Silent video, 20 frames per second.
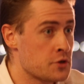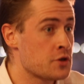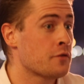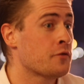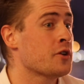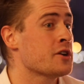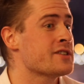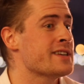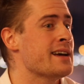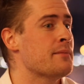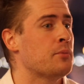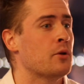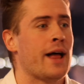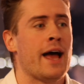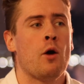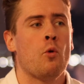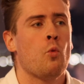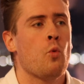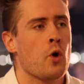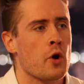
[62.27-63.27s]
So for example,
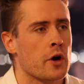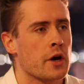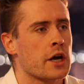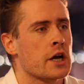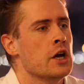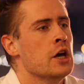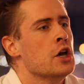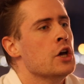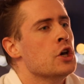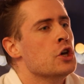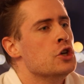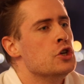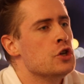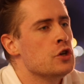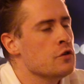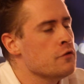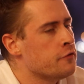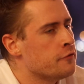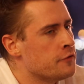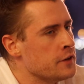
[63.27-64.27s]
at work,
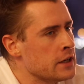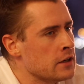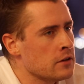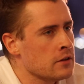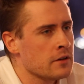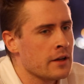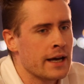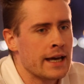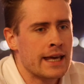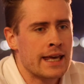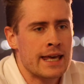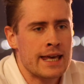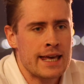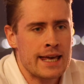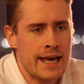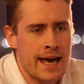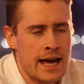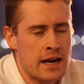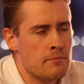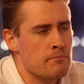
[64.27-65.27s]
do you feel like
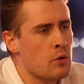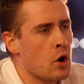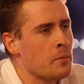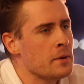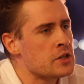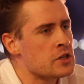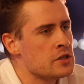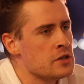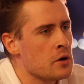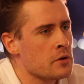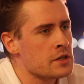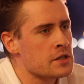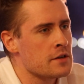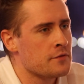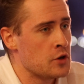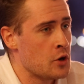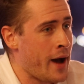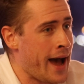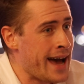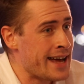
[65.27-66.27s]
at a moment's notice,
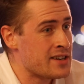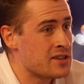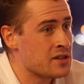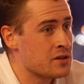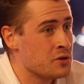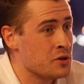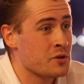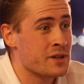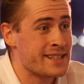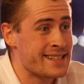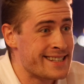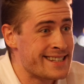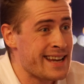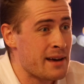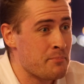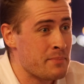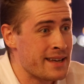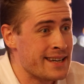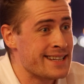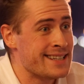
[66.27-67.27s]
if you had to, you could
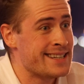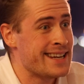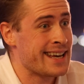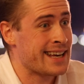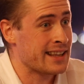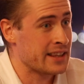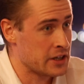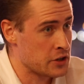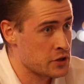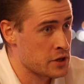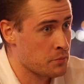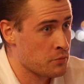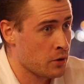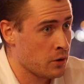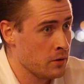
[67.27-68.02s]
step in and take a leadership